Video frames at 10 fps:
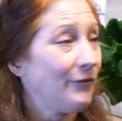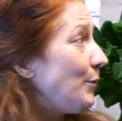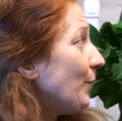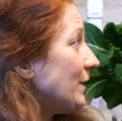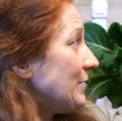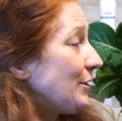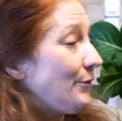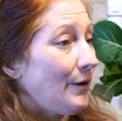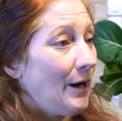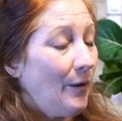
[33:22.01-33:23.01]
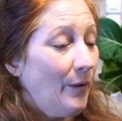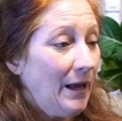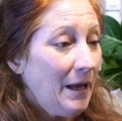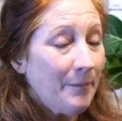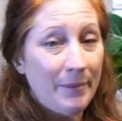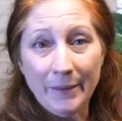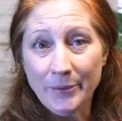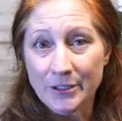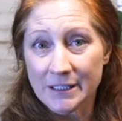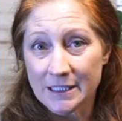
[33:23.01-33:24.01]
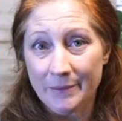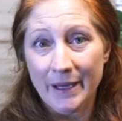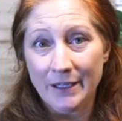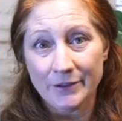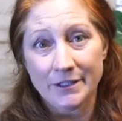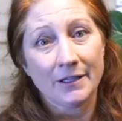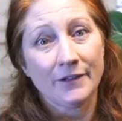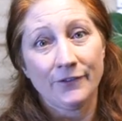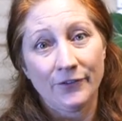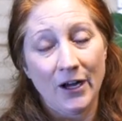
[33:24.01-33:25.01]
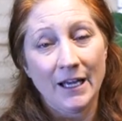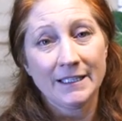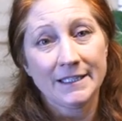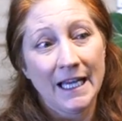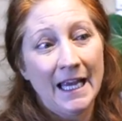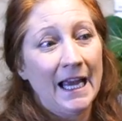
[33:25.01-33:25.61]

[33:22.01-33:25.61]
if you wanted to grow peppers and tomatoes on the front